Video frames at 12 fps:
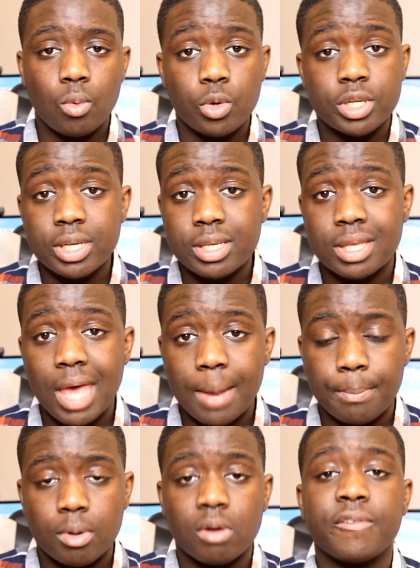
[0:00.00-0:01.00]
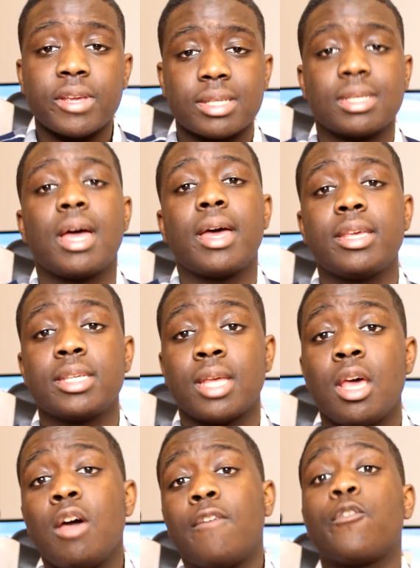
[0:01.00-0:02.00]
which is that perfect size
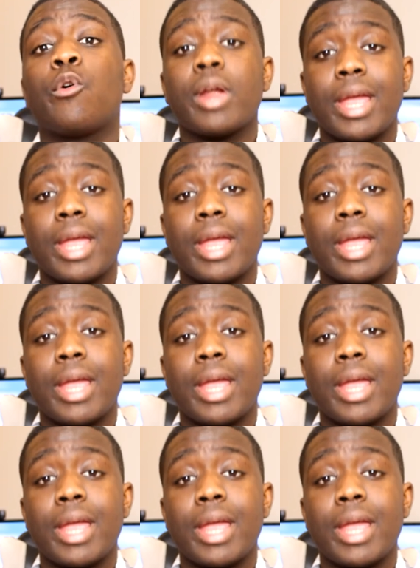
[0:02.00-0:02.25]
for